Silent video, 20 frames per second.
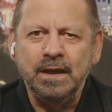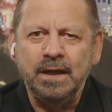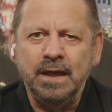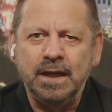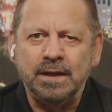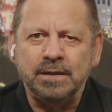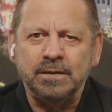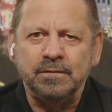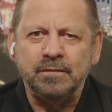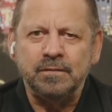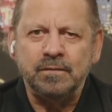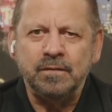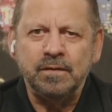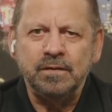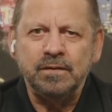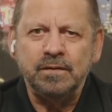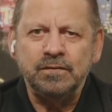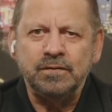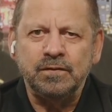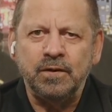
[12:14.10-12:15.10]
And
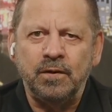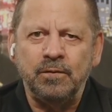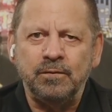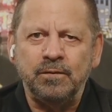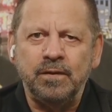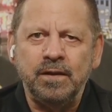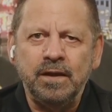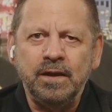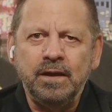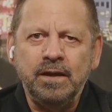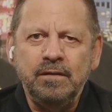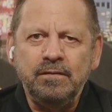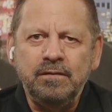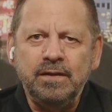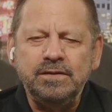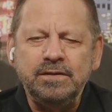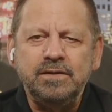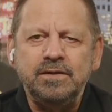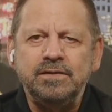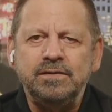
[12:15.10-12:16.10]
so
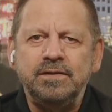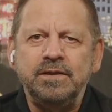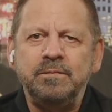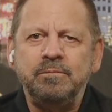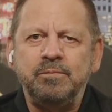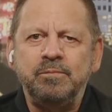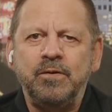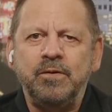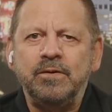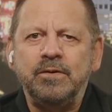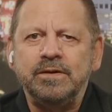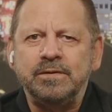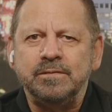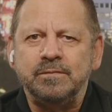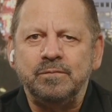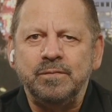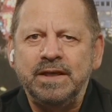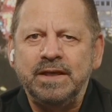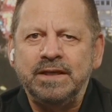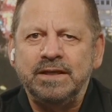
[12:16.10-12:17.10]
this is
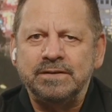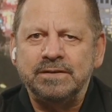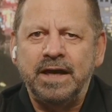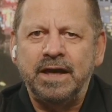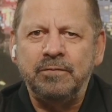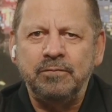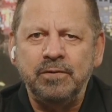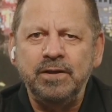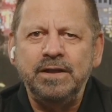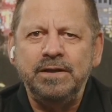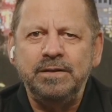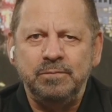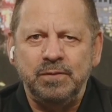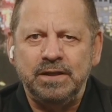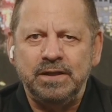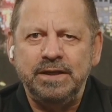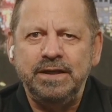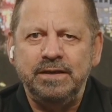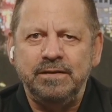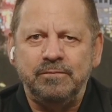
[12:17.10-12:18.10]
important because I really
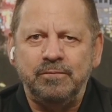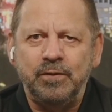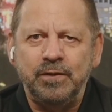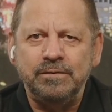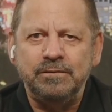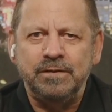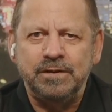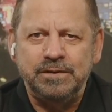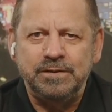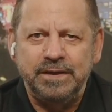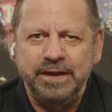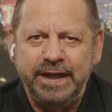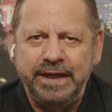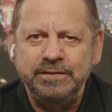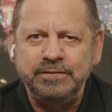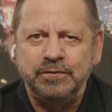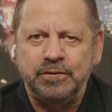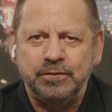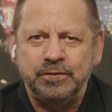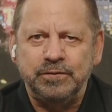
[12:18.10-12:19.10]
believe one of the
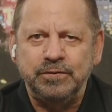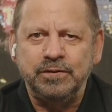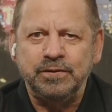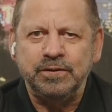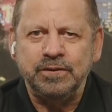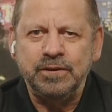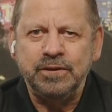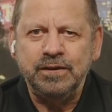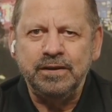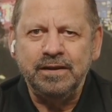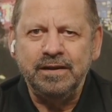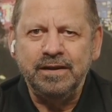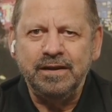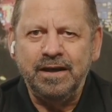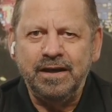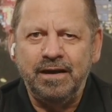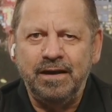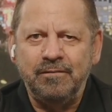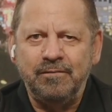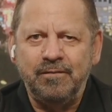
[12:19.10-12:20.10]
dangers
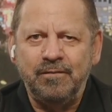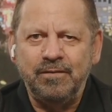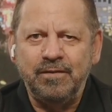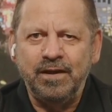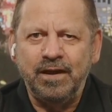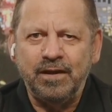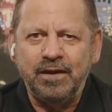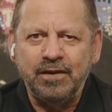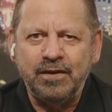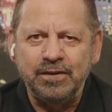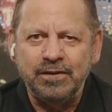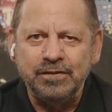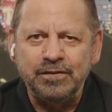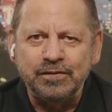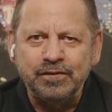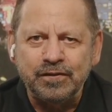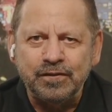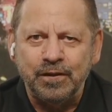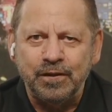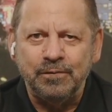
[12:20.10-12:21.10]
of
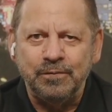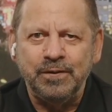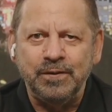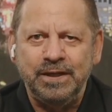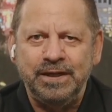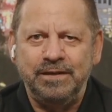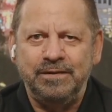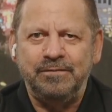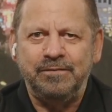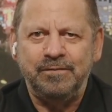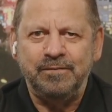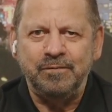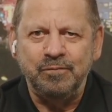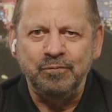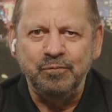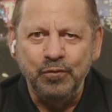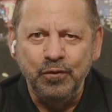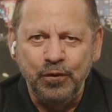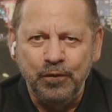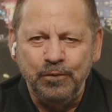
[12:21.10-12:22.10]
conservative
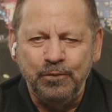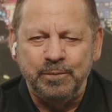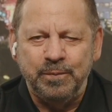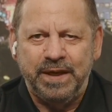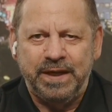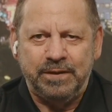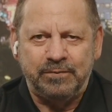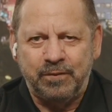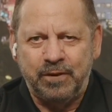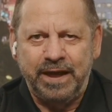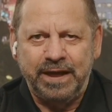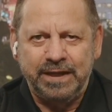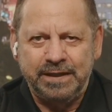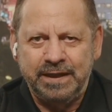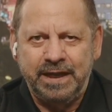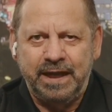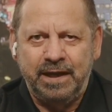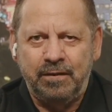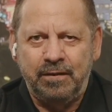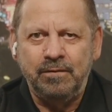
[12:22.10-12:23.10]
movement right
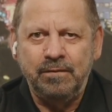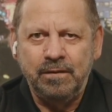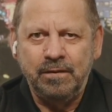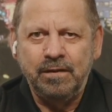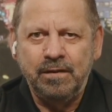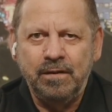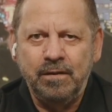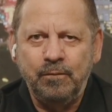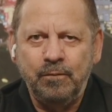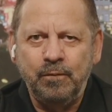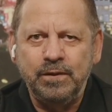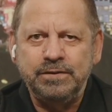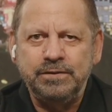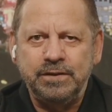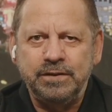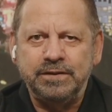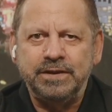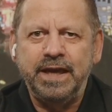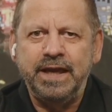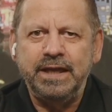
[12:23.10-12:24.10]
now, which
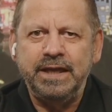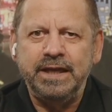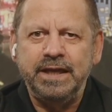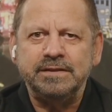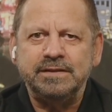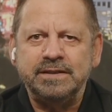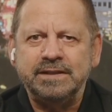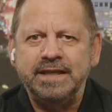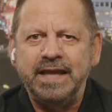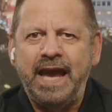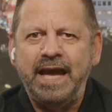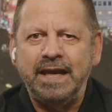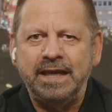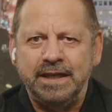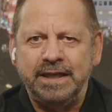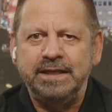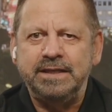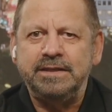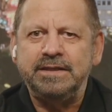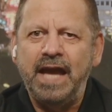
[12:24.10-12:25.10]
is getting
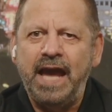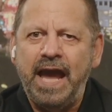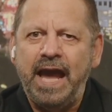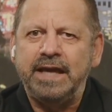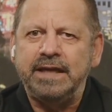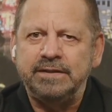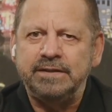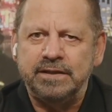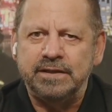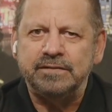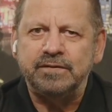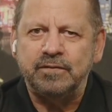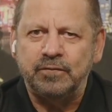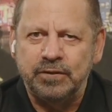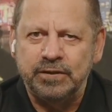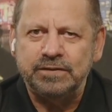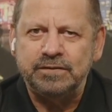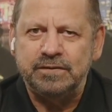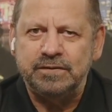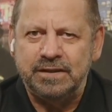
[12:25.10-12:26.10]
sadly tagged as
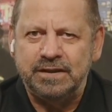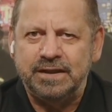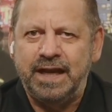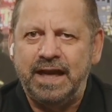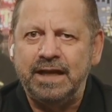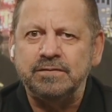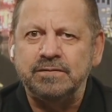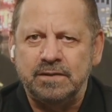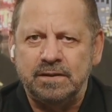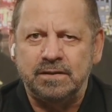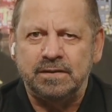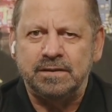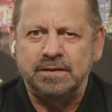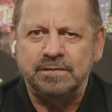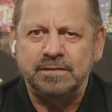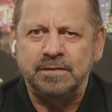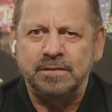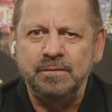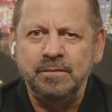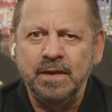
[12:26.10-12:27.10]
Christian
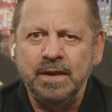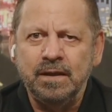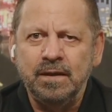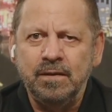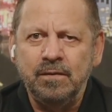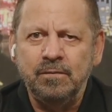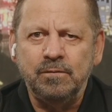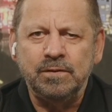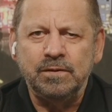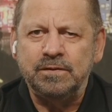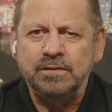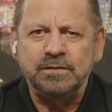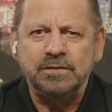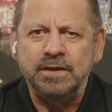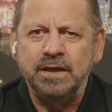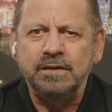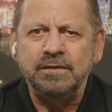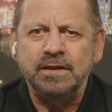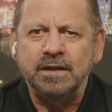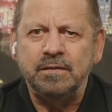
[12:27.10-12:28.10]
nationalism, which is
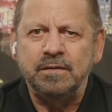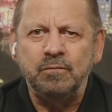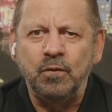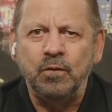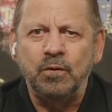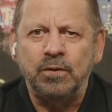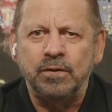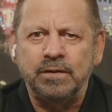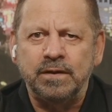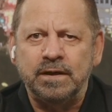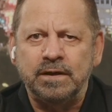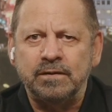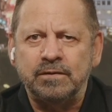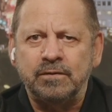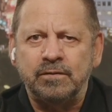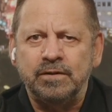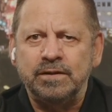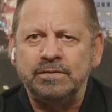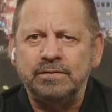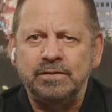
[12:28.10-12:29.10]
nothing more than a
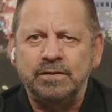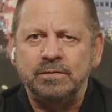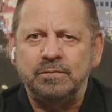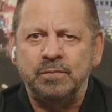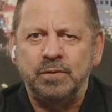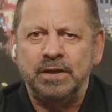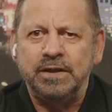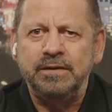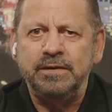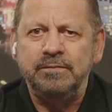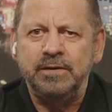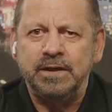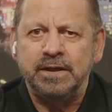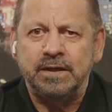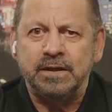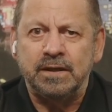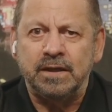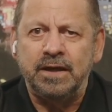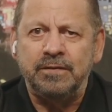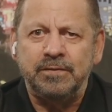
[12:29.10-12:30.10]
Christian believing
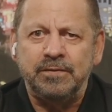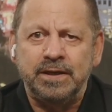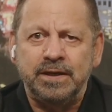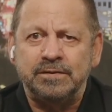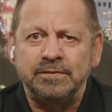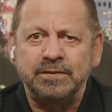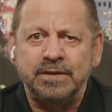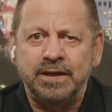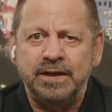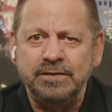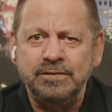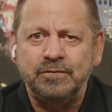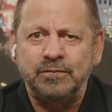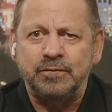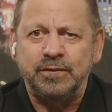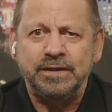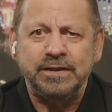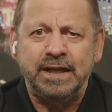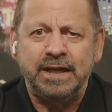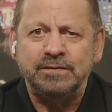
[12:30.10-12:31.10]
and loving his
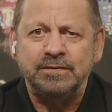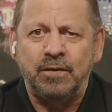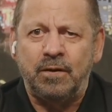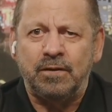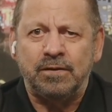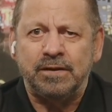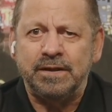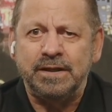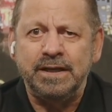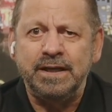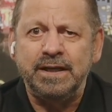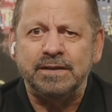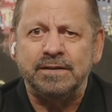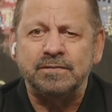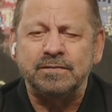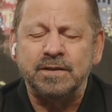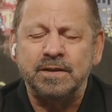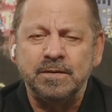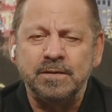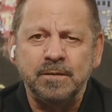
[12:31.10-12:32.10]
country, that's all it
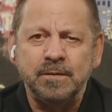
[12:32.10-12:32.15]
is,